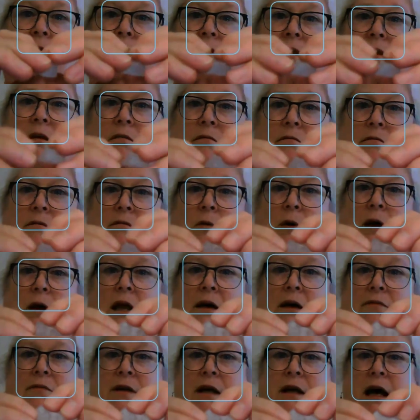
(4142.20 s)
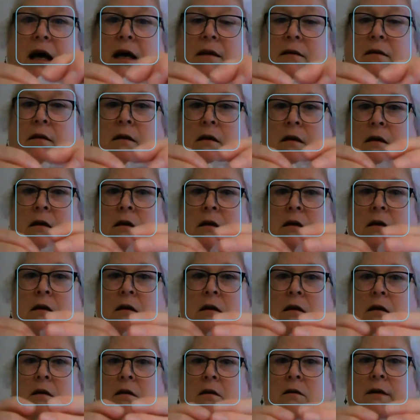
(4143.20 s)
than the one I've got.
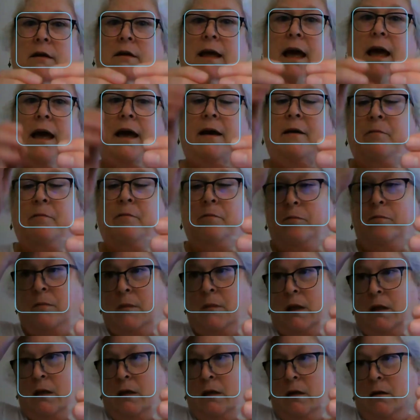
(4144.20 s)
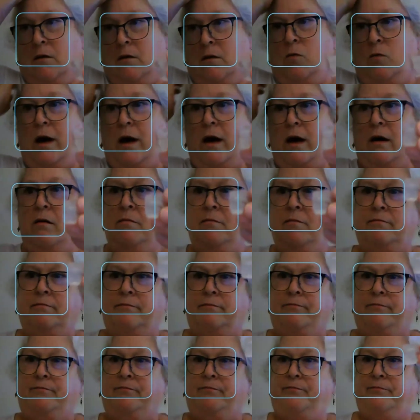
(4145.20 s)
Okay, well,
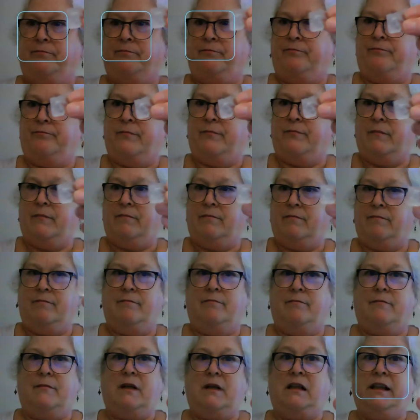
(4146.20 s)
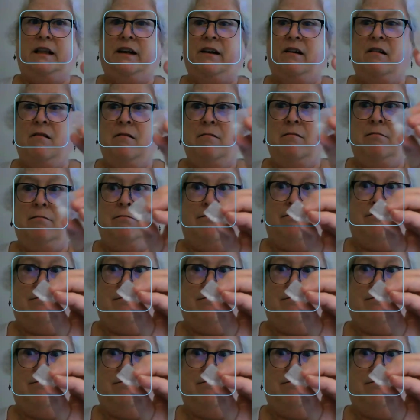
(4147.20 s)
clear.